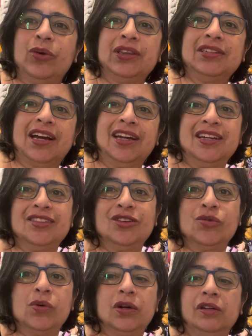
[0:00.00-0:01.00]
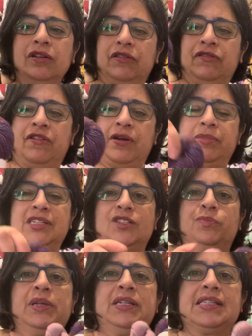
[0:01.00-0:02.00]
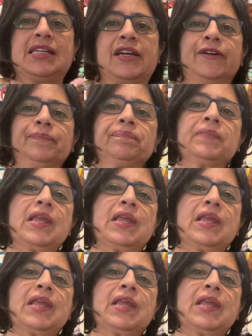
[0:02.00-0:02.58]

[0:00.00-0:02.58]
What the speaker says: Dyed in the Wool from Spin Cycle.